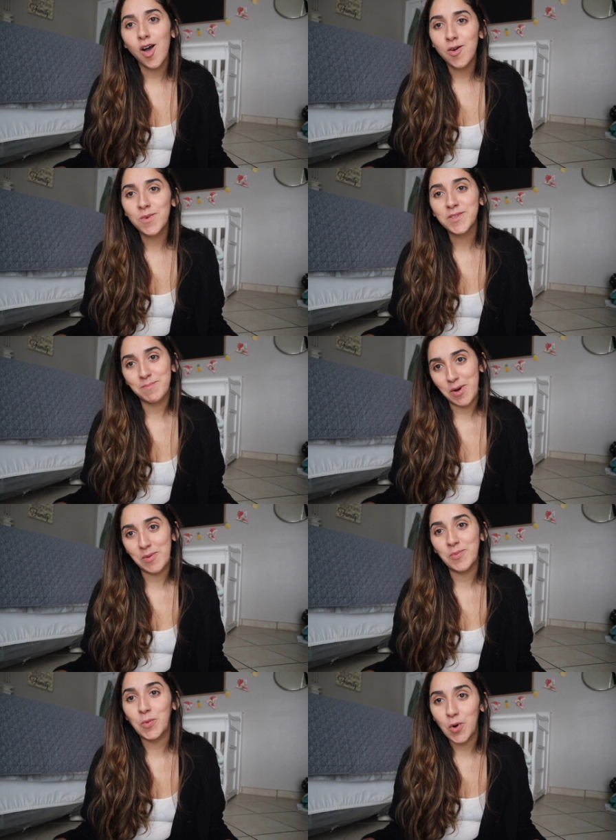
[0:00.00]
Omar's
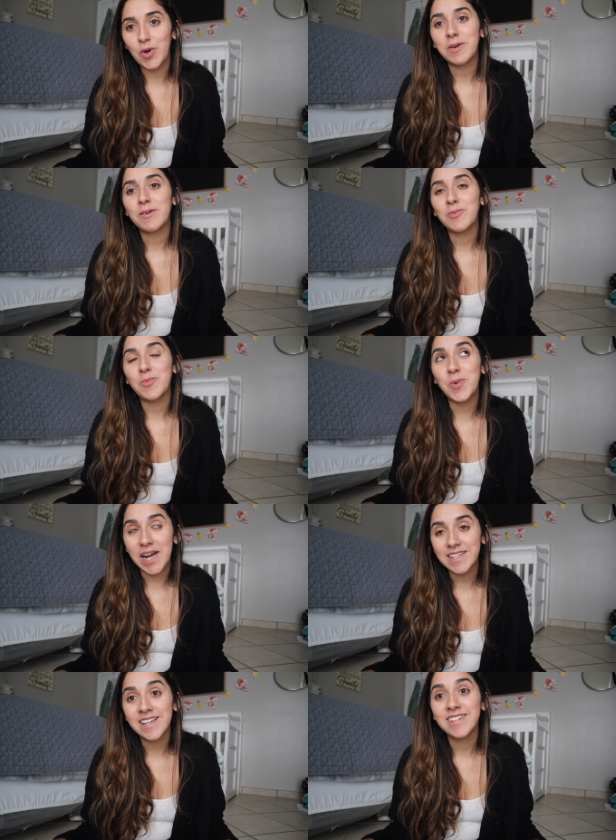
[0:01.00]
mom wore
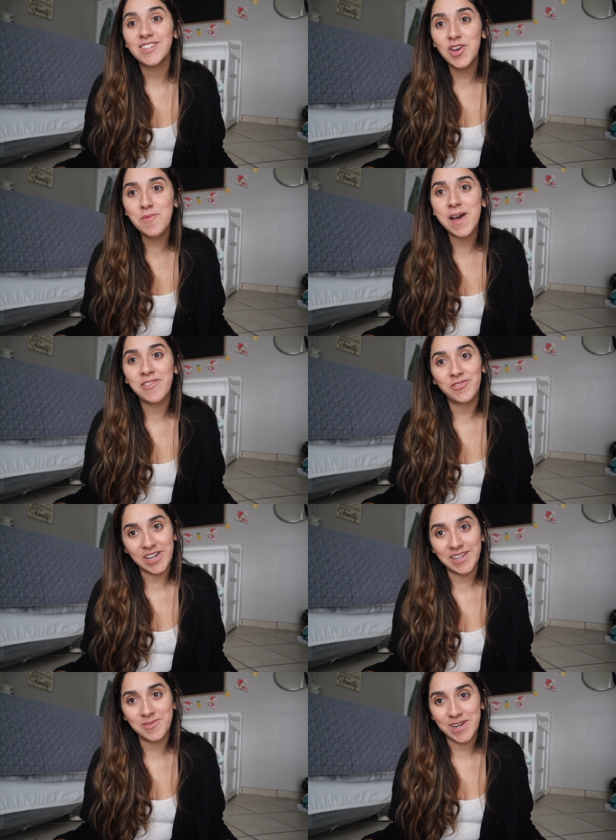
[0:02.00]
white to my
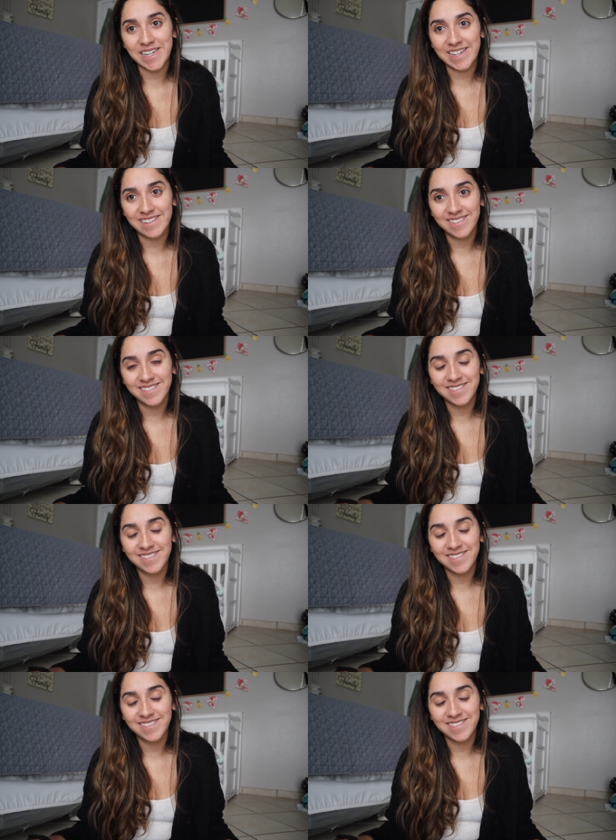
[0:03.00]
freaking wedding.